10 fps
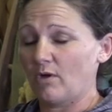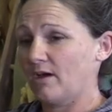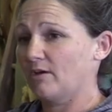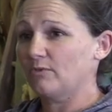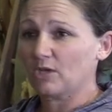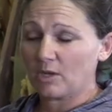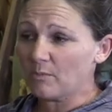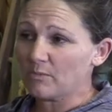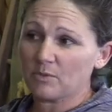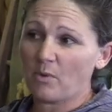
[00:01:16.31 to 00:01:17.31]
uh,
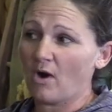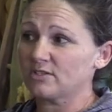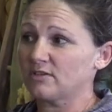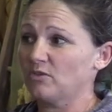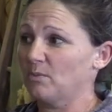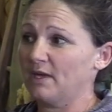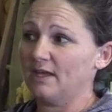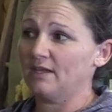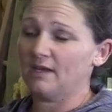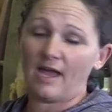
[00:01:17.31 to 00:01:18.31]
the, the parts of the
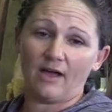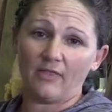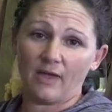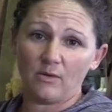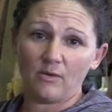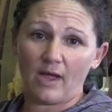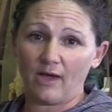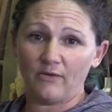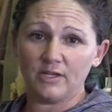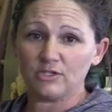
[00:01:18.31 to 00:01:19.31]
bit and how, they,
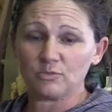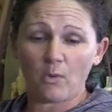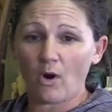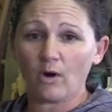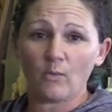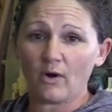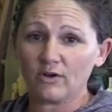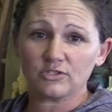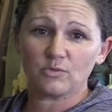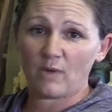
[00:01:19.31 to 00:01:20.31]
how each part
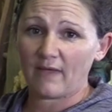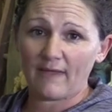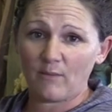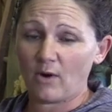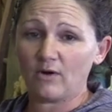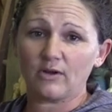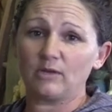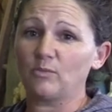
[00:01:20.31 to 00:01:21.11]
works and why they work.